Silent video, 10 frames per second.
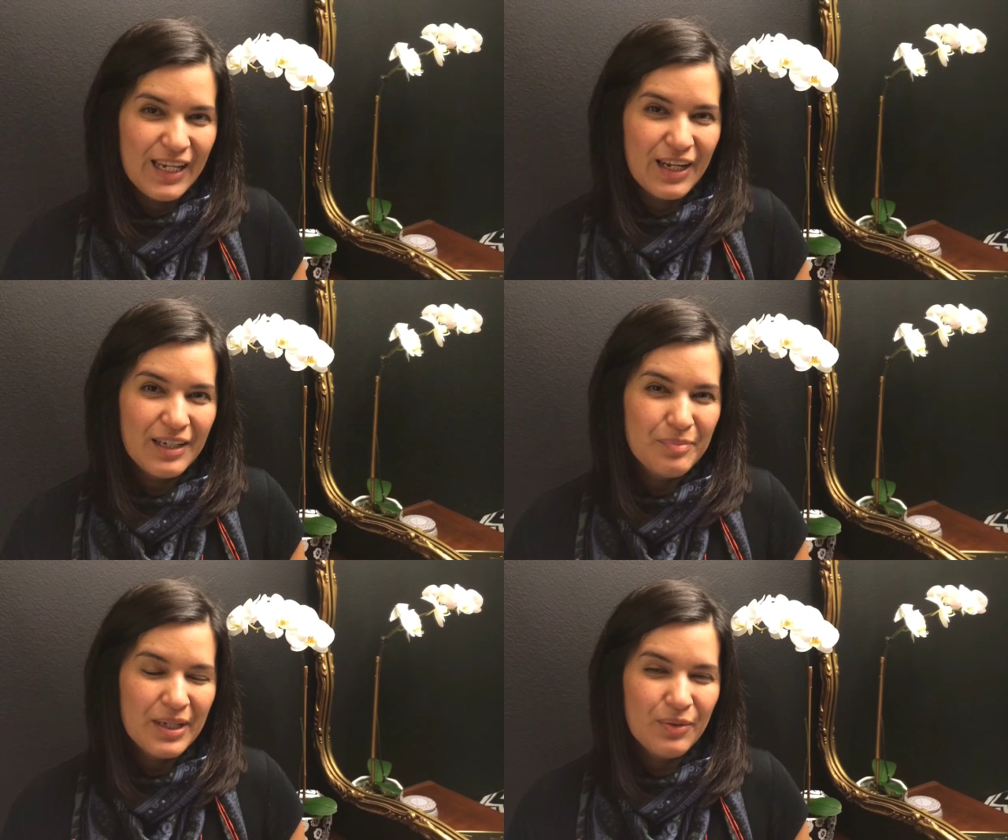And I
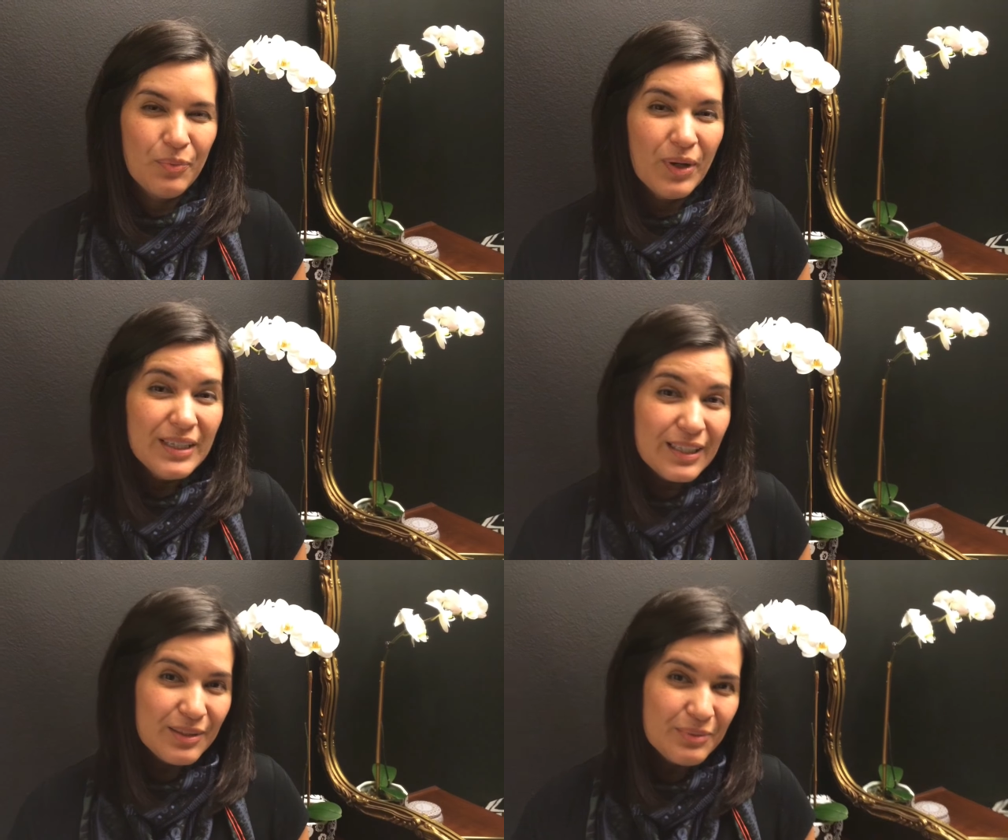made one
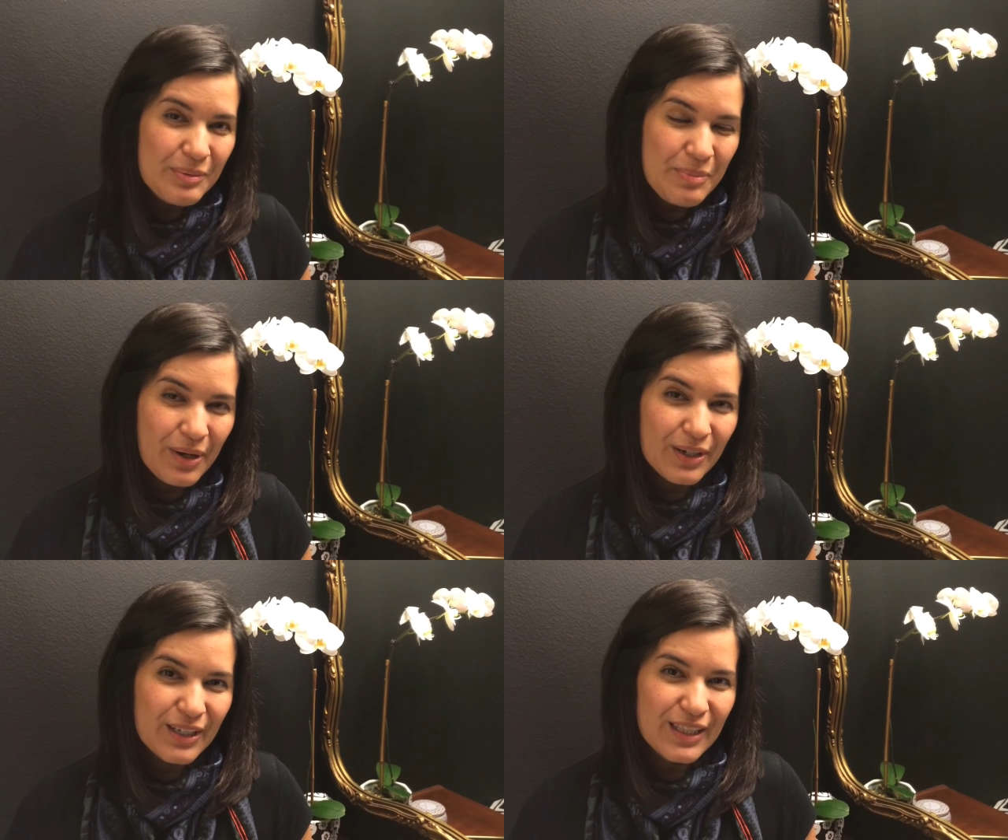little
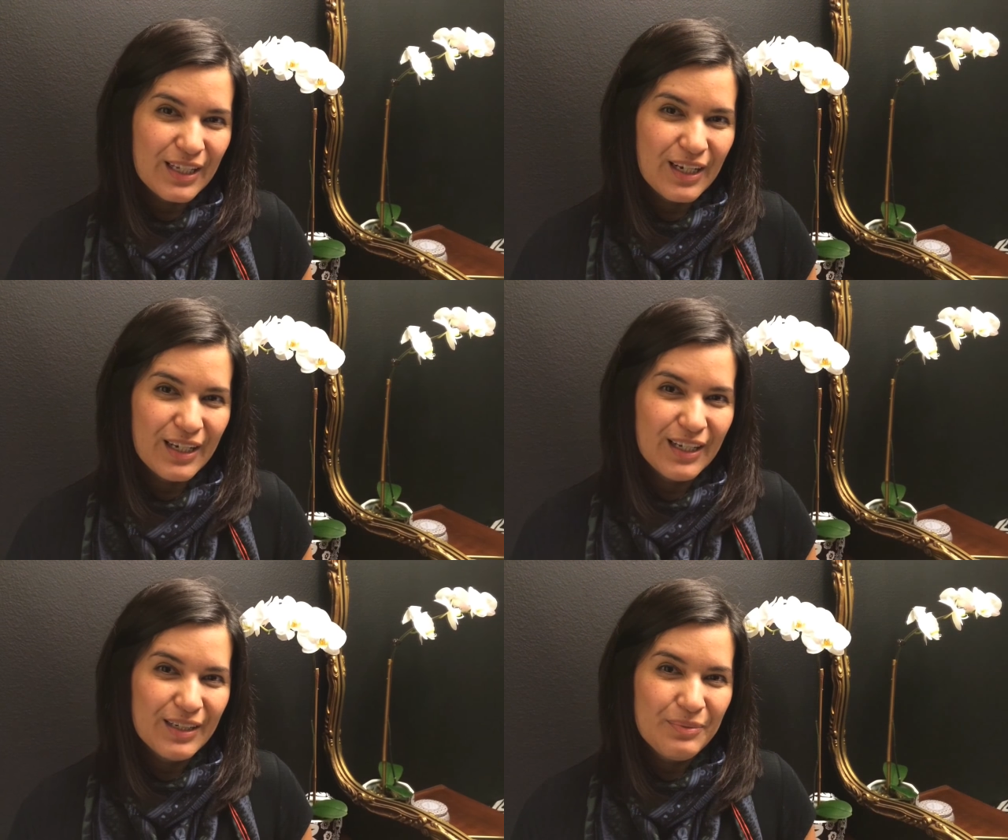remark that I
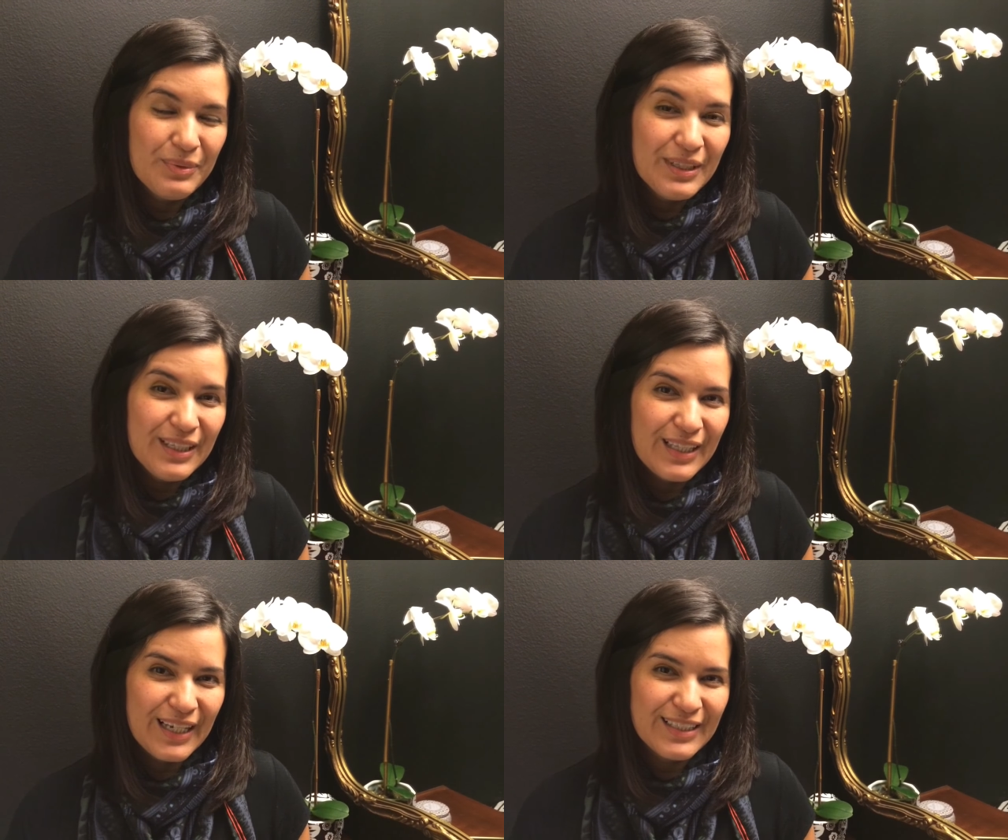had really
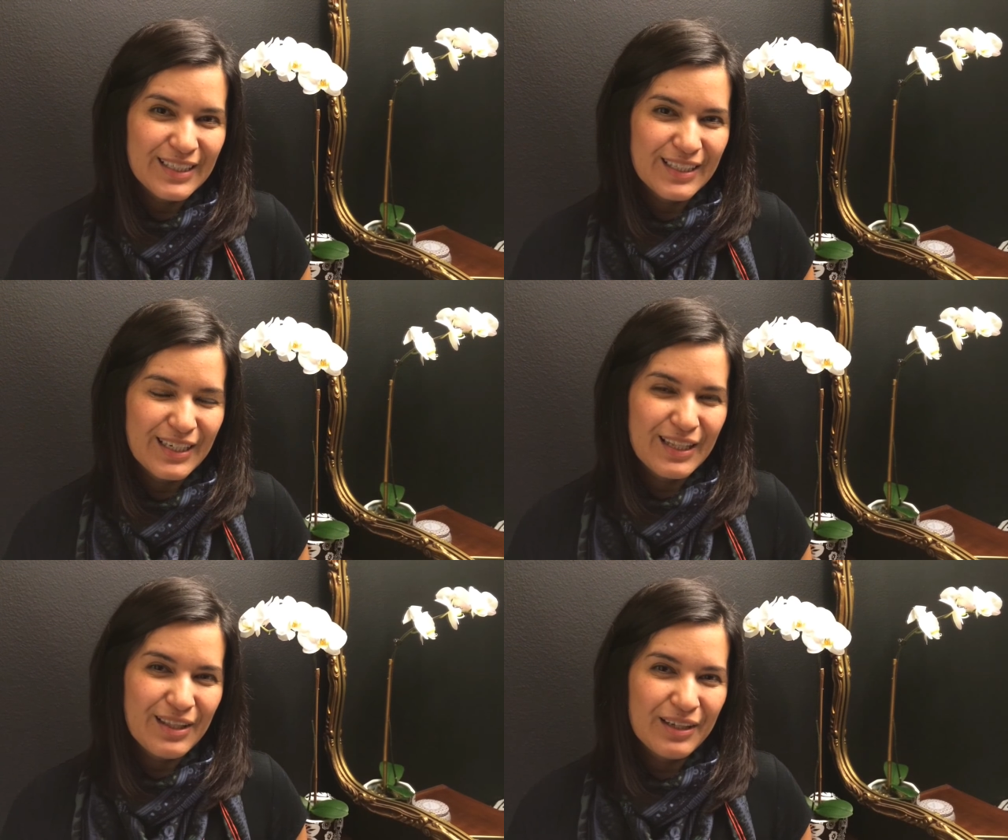liked it and
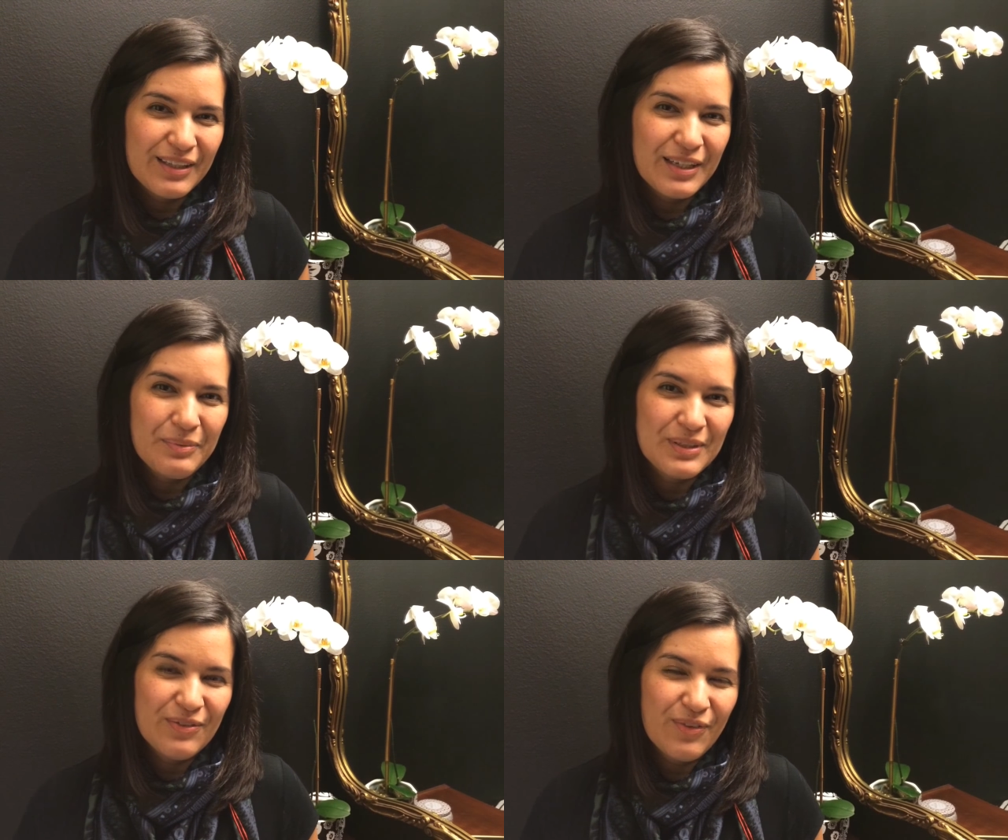I thought that it
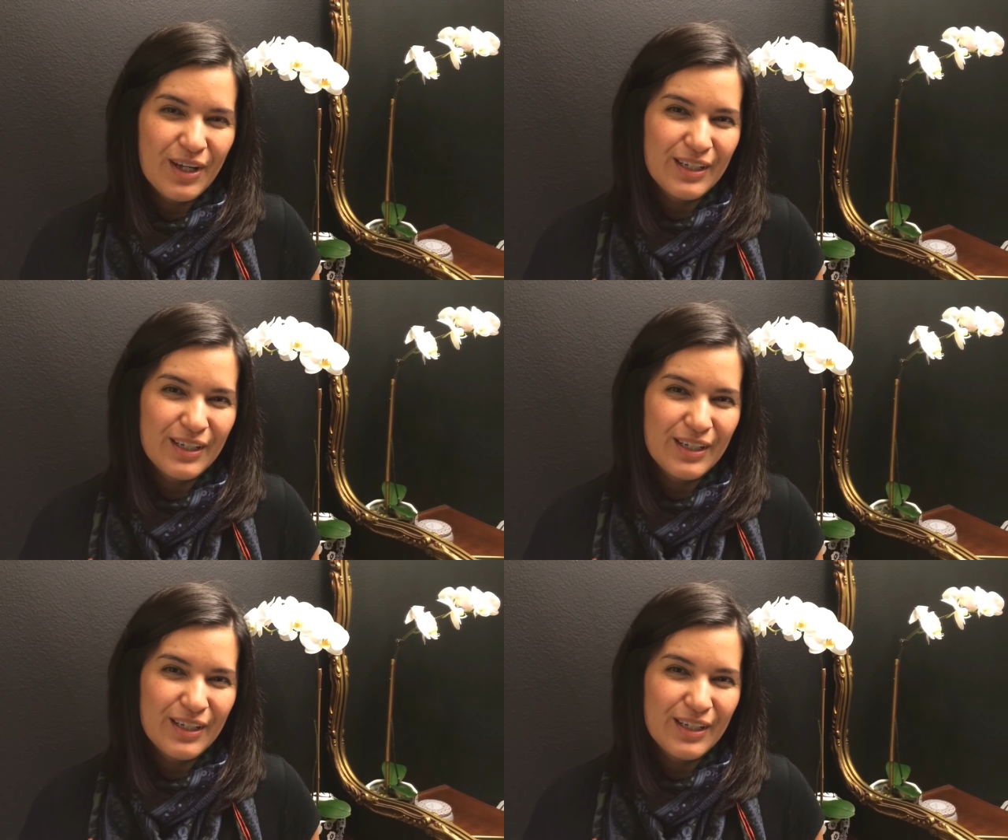was fun.